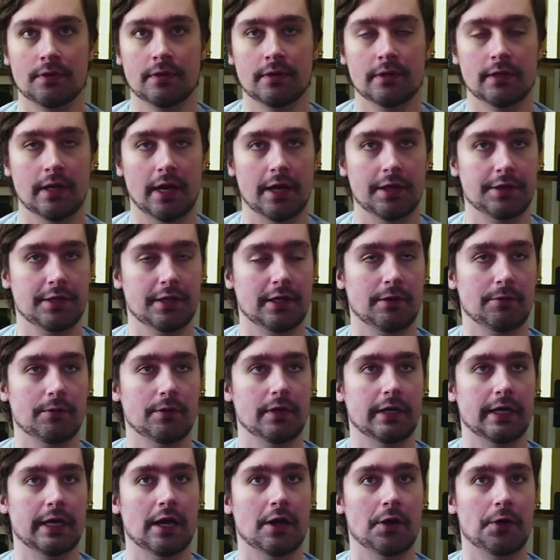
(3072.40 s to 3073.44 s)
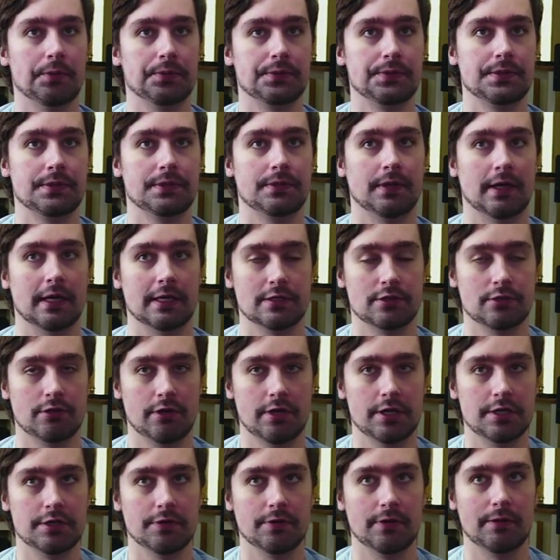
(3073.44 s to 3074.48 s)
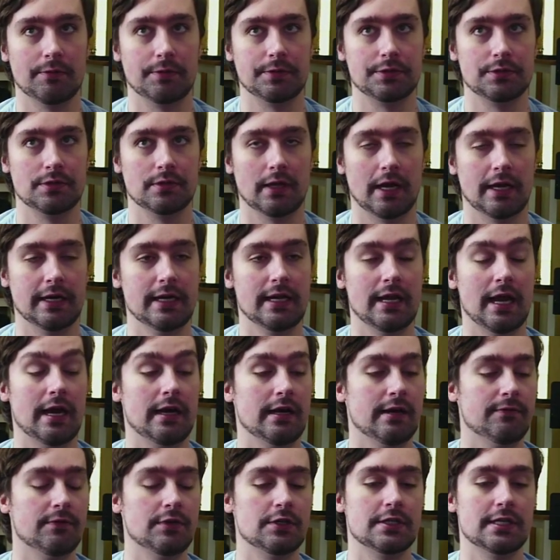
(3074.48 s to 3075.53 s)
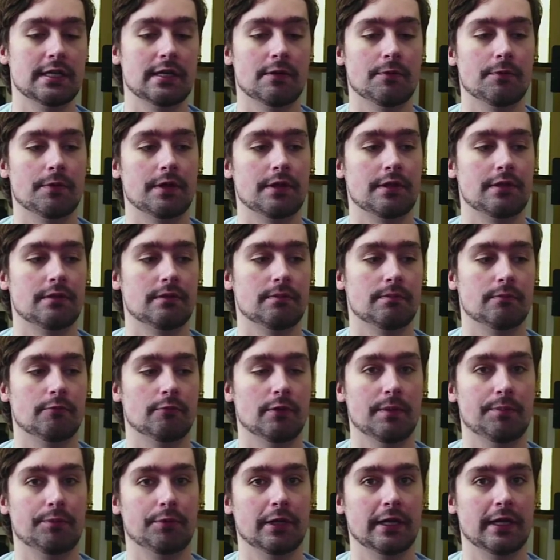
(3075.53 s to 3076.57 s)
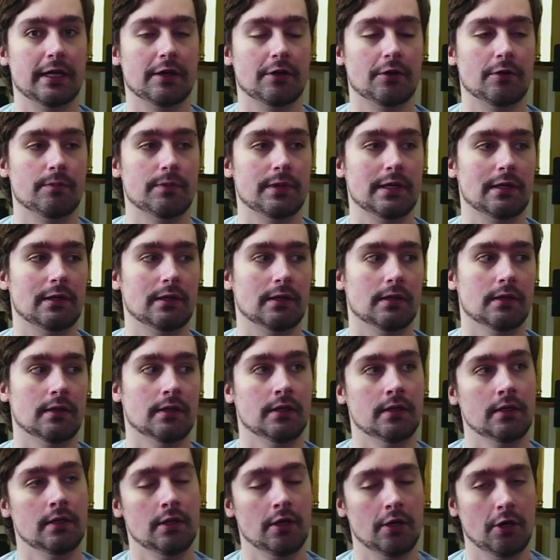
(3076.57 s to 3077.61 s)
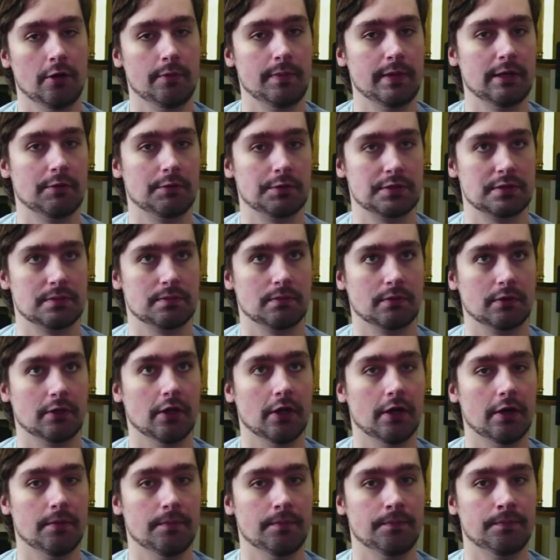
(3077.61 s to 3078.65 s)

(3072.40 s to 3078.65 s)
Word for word: I think it really helps. I started doing it with I did I never did it with Ripley and her beak her beak was good.